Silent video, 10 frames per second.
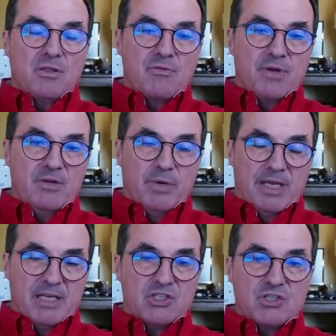3
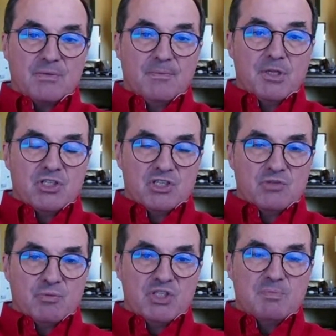weeks
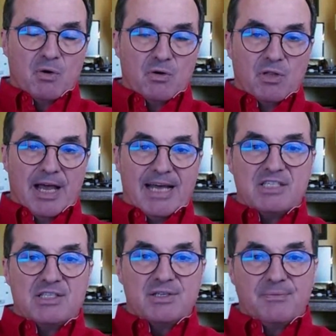since we spoke
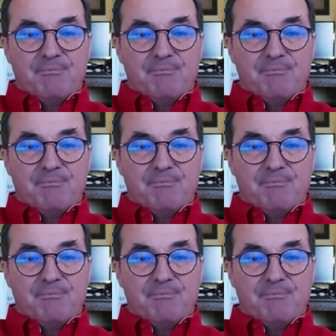last.